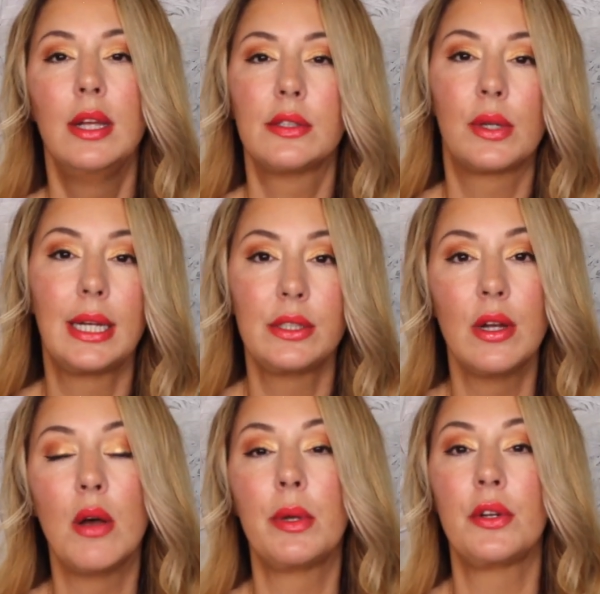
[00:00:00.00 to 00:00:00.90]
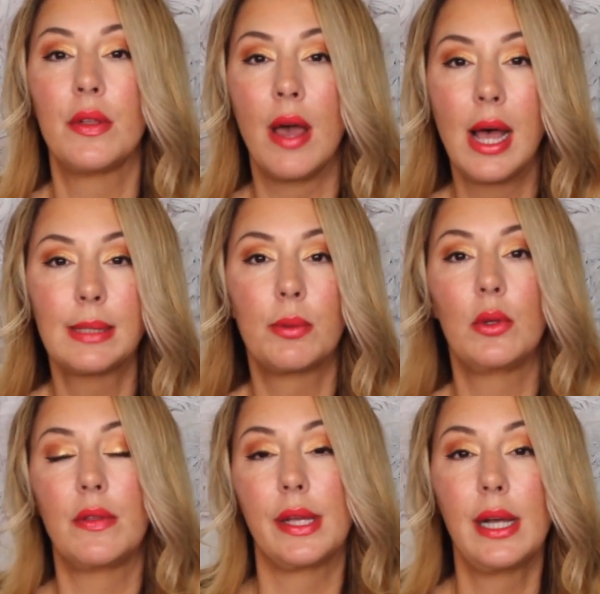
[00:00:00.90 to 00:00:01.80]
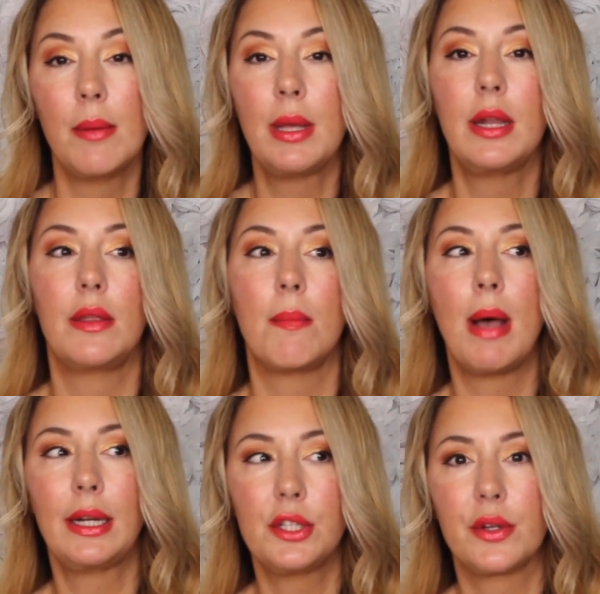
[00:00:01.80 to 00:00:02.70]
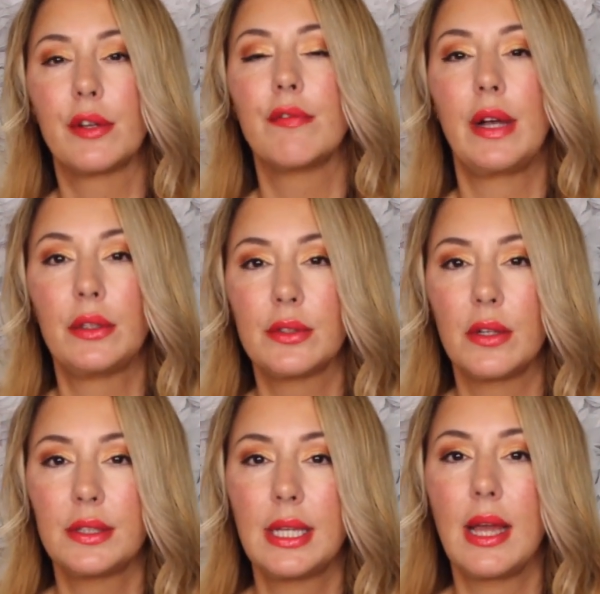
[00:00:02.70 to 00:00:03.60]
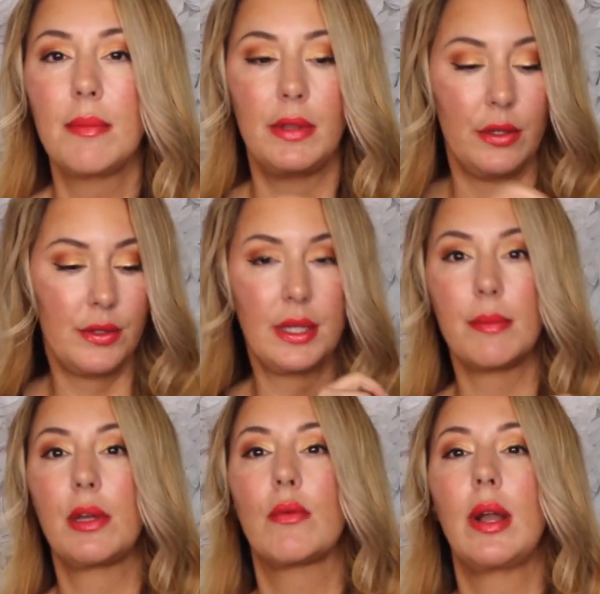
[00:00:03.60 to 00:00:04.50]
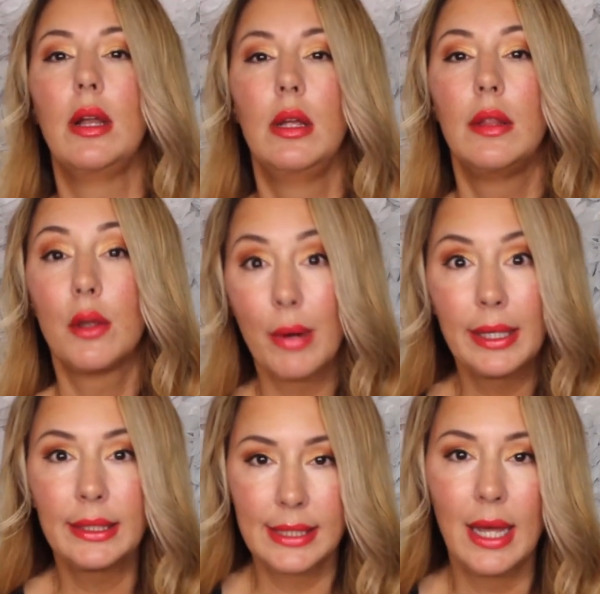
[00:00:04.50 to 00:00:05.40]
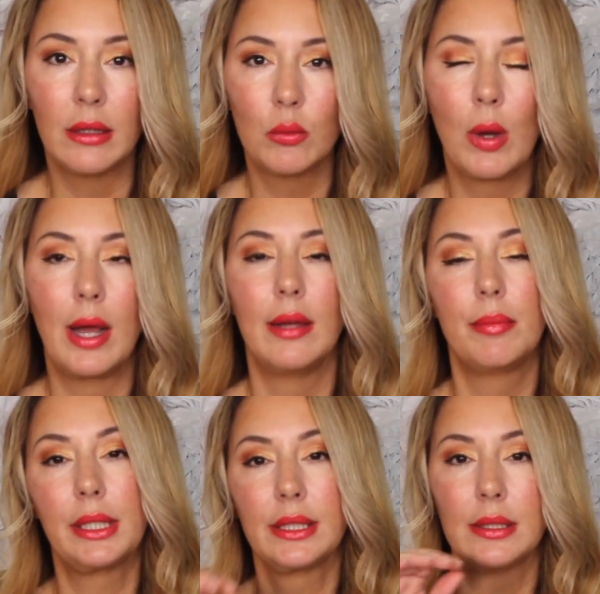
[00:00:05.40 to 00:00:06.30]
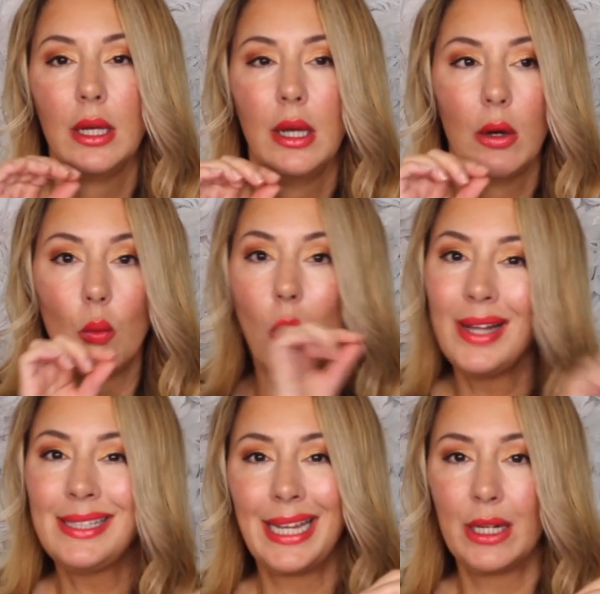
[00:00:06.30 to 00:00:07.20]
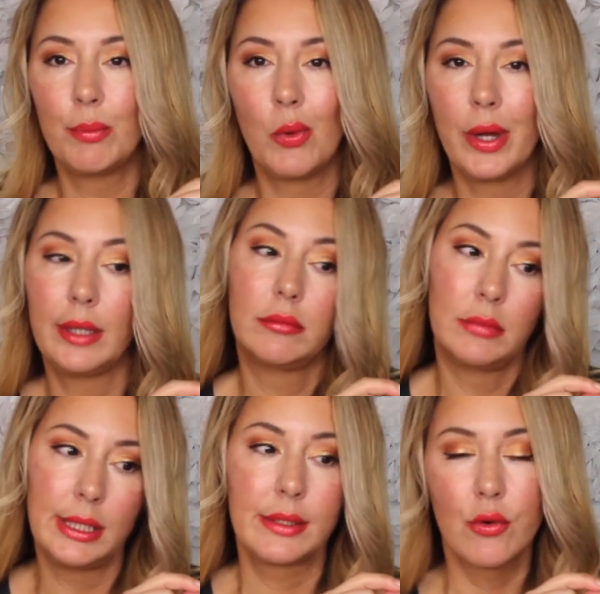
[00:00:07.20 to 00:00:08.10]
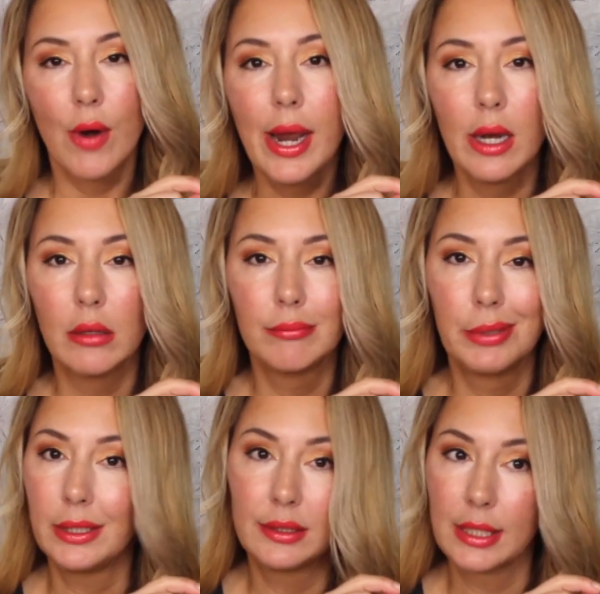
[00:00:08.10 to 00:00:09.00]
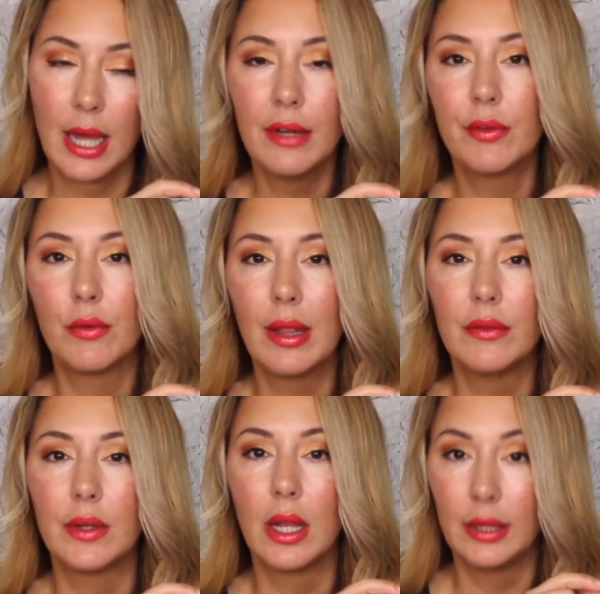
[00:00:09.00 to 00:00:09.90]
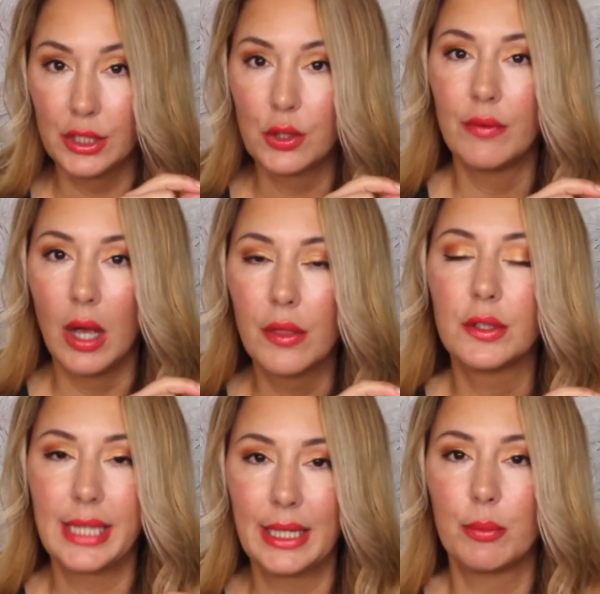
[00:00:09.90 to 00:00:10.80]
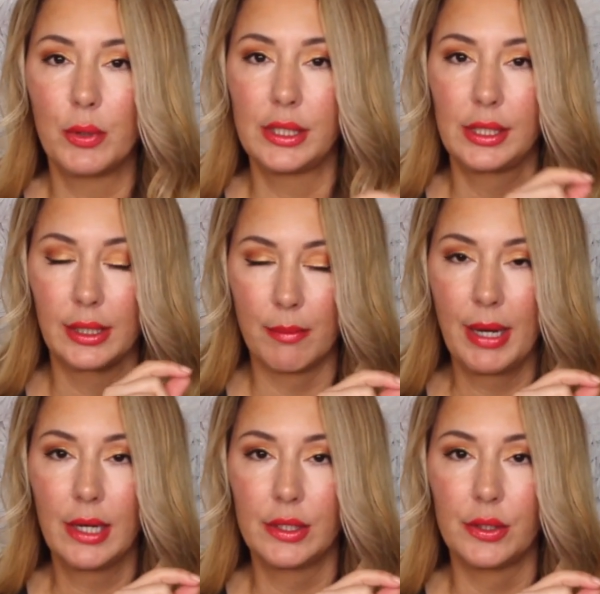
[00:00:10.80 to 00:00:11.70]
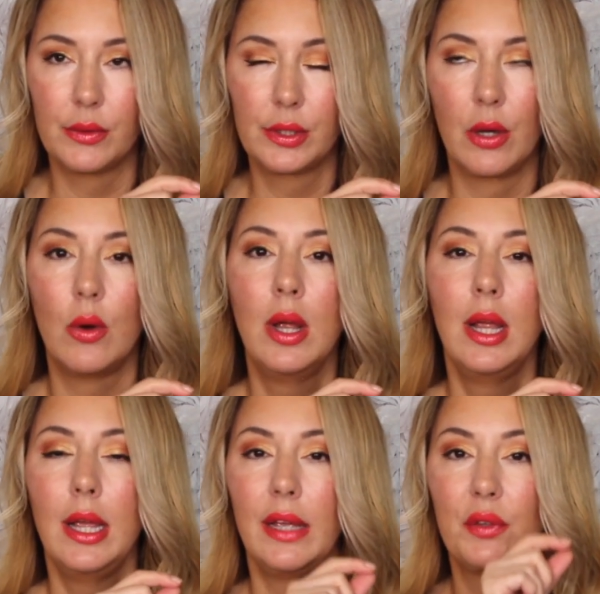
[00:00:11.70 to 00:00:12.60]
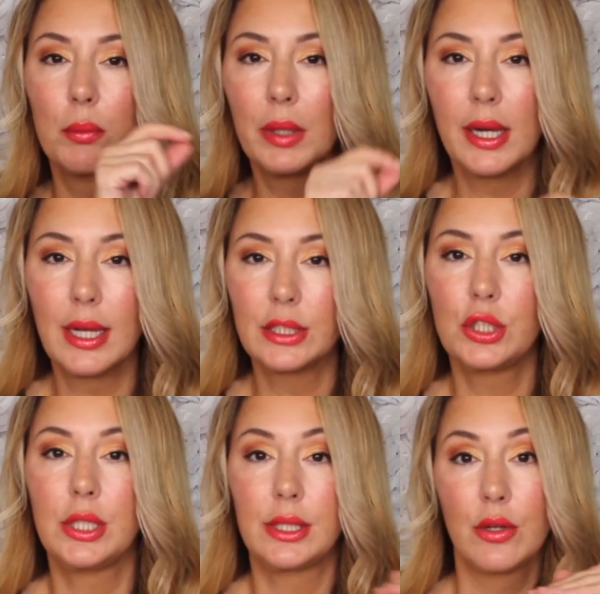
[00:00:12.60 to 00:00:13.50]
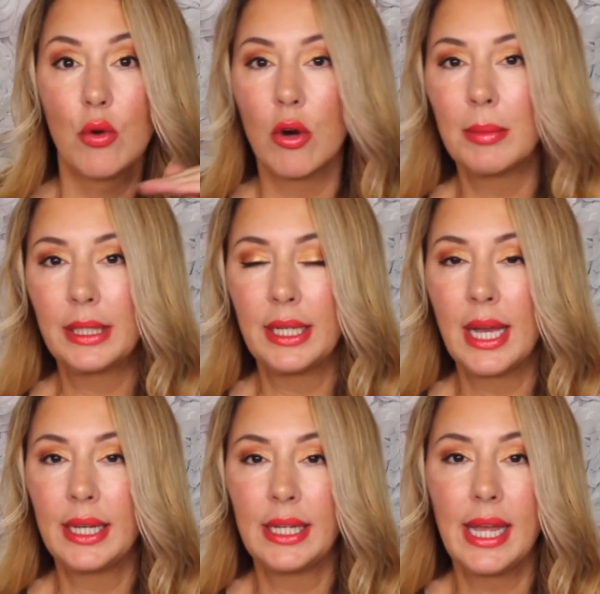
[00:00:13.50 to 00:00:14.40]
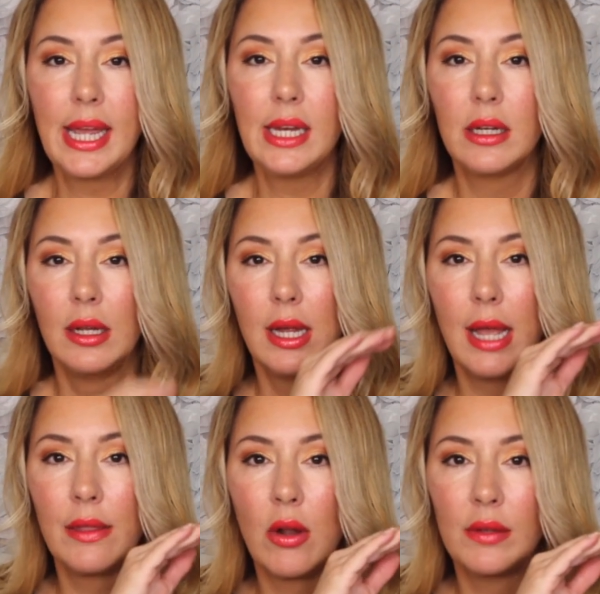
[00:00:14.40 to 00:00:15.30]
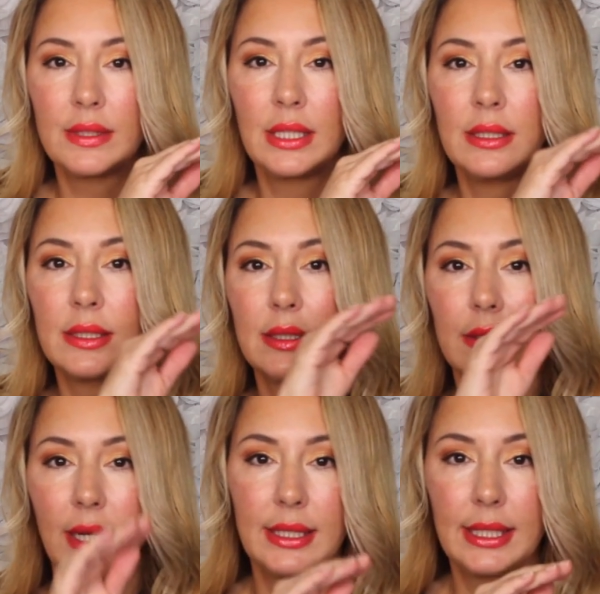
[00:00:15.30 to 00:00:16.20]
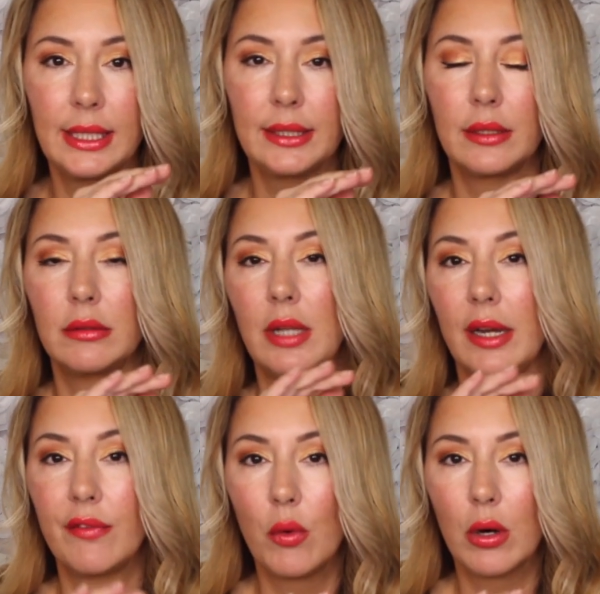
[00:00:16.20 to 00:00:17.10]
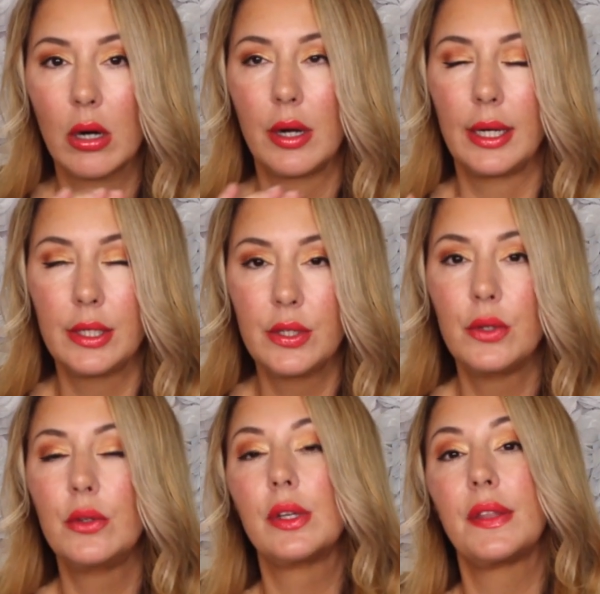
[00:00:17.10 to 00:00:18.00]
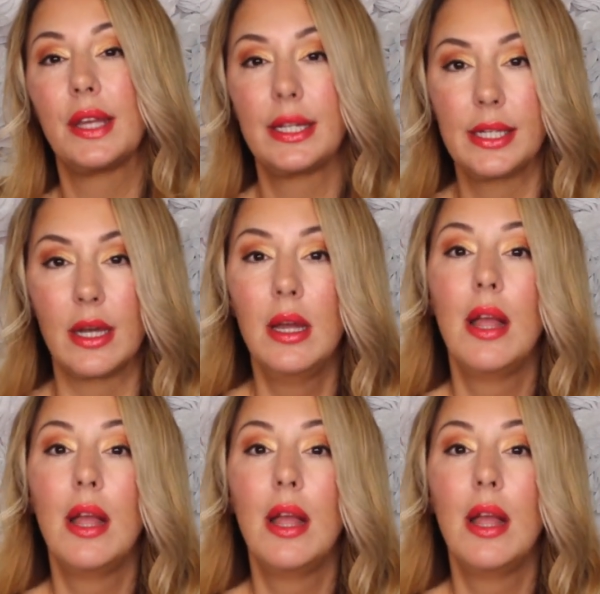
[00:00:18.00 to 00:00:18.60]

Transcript: So guys, you know how when you're in the hospital and they come in and they're monitoring your vitals all the time, and then you see them, they're writing it down. Why? Because one data point is great, but it's kind of irrelevant unless you have other data points to compare it to. So if your blood oxygen is normally 98, and then all of a sudden it's 96, 94, 92, you get the idea.